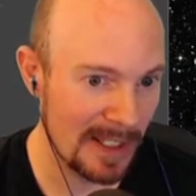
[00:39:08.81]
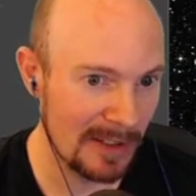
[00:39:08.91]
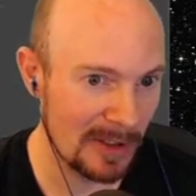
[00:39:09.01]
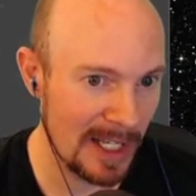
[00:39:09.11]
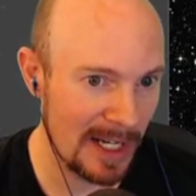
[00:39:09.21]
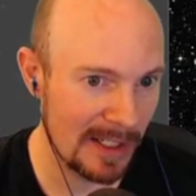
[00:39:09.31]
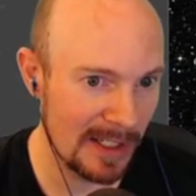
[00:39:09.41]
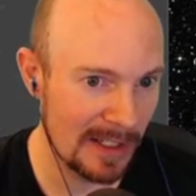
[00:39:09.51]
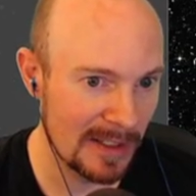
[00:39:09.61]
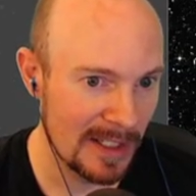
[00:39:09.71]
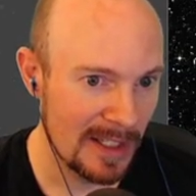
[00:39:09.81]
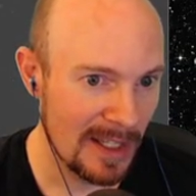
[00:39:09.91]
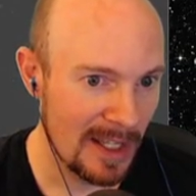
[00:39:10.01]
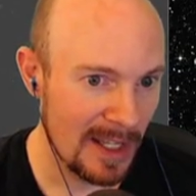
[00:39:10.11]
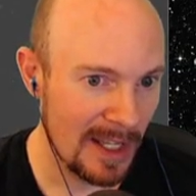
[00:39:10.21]
and look at it again.
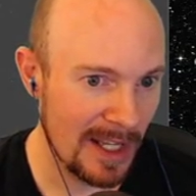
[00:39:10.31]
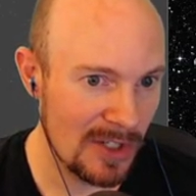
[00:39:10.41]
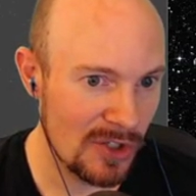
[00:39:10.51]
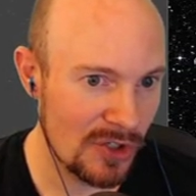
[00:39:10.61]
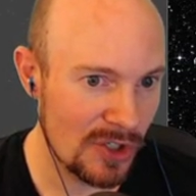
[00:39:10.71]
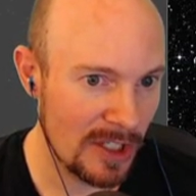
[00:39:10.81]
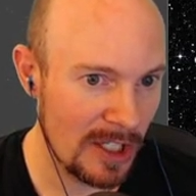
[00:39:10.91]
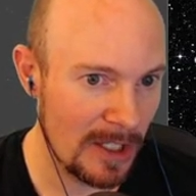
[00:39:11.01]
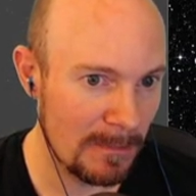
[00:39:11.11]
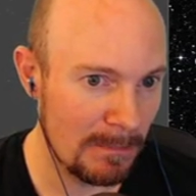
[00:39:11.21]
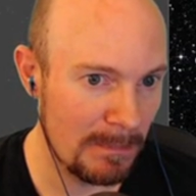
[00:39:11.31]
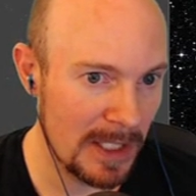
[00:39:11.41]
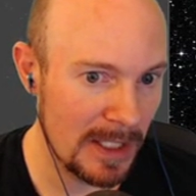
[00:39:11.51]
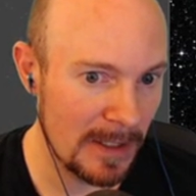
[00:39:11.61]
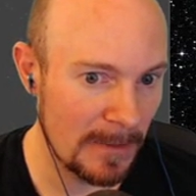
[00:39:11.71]
Engi
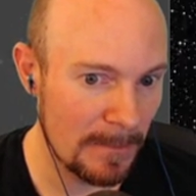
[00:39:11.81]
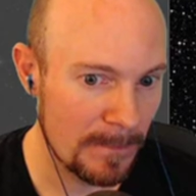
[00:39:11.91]
B.